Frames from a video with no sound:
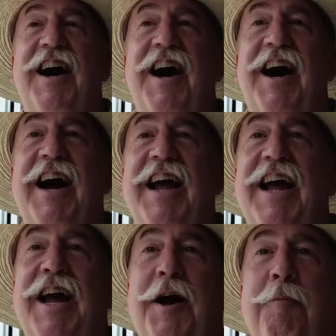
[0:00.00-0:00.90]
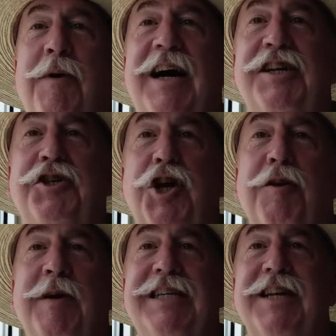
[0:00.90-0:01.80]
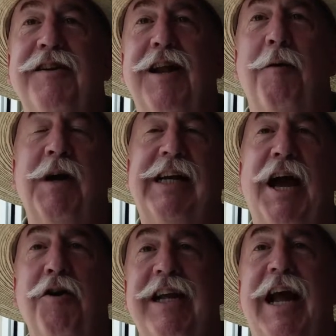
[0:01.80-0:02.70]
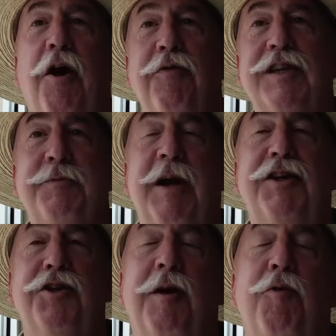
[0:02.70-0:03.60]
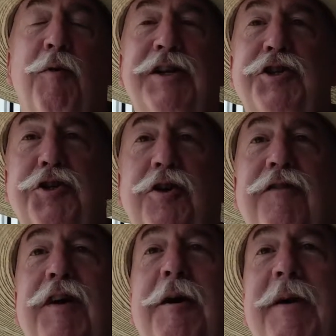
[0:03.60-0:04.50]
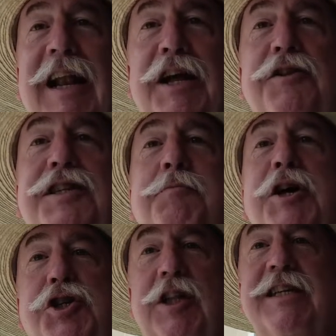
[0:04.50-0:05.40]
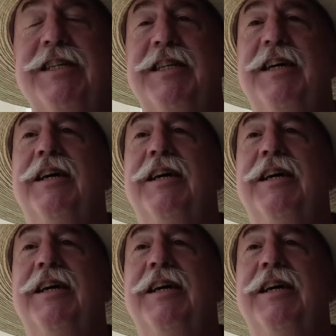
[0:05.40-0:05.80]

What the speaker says: I am John Mason. I'm a county health inspector. I'm a registered environmental health specialist.